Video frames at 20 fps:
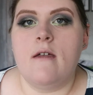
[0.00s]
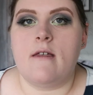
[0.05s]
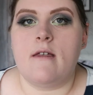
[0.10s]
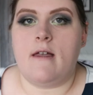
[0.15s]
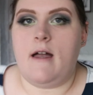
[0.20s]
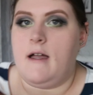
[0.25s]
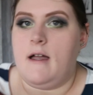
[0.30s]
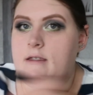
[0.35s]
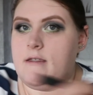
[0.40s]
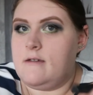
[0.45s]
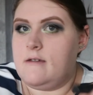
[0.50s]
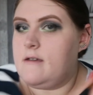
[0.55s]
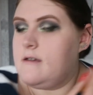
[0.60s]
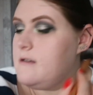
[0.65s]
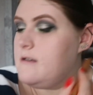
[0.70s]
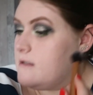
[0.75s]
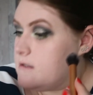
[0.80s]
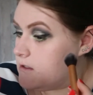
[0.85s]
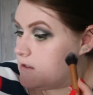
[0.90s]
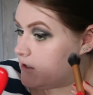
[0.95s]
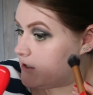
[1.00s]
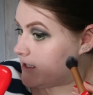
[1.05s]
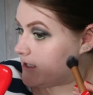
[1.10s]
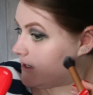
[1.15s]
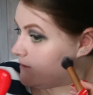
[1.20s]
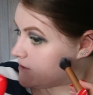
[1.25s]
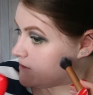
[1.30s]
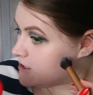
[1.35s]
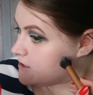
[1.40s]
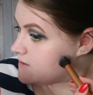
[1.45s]
kind of learn
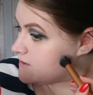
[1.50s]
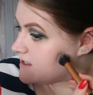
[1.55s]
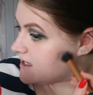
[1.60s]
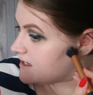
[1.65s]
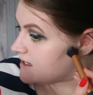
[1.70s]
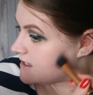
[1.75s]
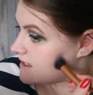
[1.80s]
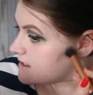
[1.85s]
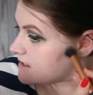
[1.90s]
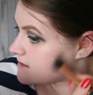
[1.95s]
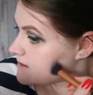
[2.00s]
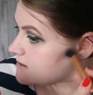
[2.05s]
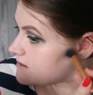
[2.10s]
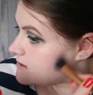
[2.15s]
how to use it, I guess.